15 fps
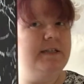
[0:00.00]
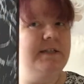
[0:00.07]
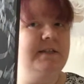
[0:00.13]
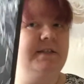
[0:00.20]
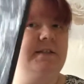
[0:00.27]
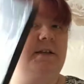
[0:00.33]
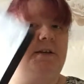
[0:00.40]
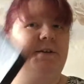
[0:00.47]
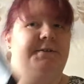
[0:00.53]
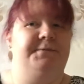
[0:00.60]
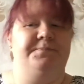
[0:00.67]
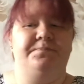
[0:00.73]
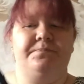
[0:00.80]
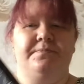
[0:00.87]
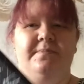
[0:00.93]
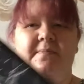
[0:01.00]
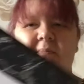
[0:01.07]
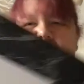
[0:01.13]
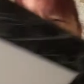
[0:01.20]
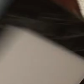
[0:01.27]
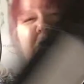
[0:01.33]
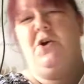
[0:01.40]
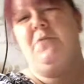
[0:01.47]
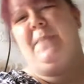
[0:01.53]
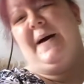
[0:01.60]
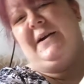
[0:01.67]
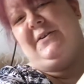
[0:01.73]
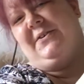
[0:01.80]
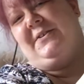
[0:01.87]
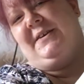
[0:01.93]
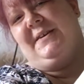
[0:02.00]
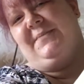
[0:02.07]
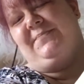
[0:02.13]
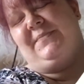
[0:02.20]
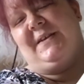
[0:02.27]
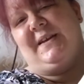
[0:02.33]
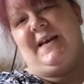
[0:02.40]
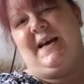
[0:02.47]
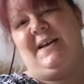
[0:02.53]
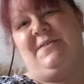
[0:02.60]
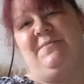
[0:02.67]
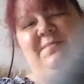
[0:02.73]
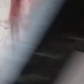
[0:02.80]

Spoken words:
So no back on it again,